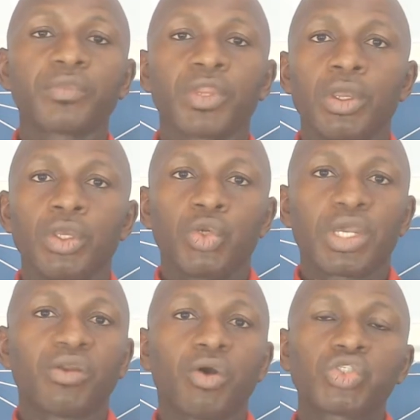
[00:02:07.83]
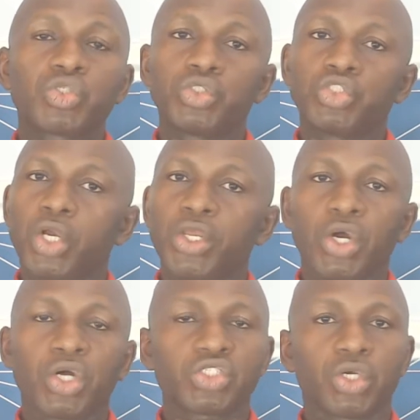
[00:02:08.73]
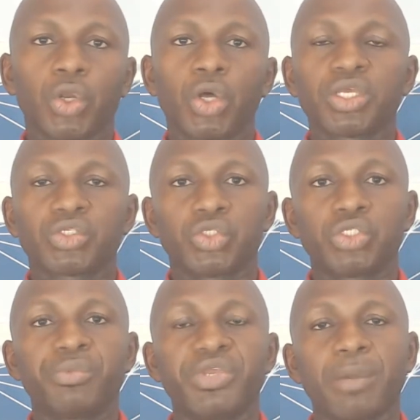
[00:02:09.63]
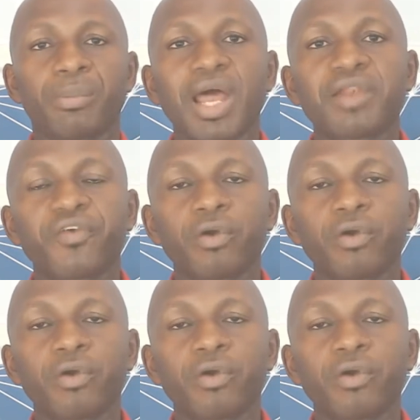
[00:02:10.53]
You can also join us on other social media platforms.